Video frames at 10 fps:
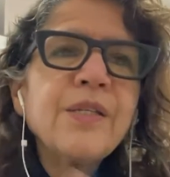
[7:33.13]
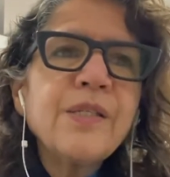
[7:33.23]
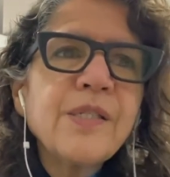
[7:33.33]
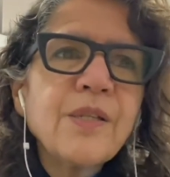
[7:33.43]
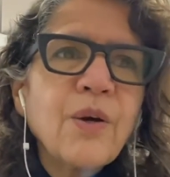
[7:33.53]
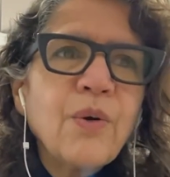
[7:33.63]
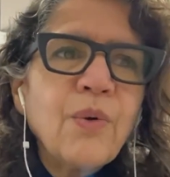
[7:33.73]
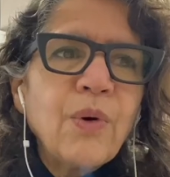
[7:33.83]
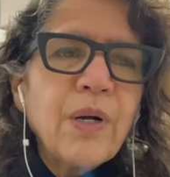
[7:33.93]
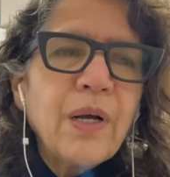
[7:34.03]

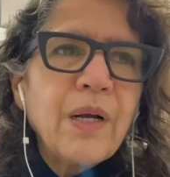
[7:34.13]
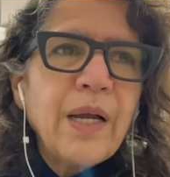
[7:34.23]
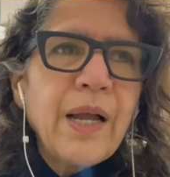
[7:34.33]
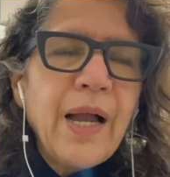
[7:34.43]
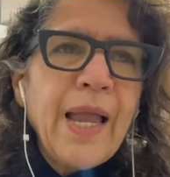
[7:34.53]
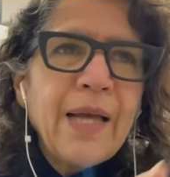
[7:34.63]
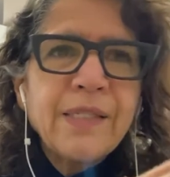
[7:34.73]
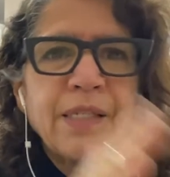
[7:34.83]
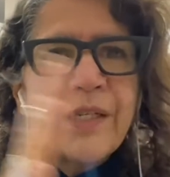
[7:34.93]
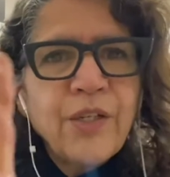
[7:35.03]
So I had
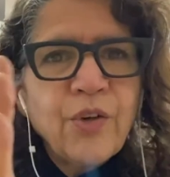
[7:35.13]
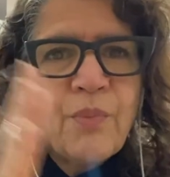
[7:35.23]
to,